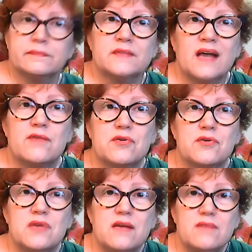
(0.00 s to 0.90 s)
Have a good
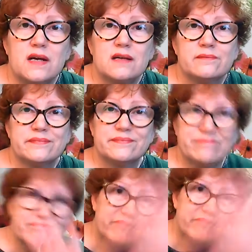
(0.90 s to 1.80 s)
evening.
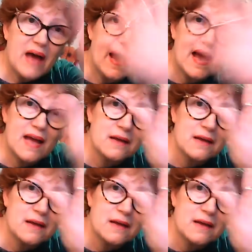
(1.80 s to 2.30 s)
Bye.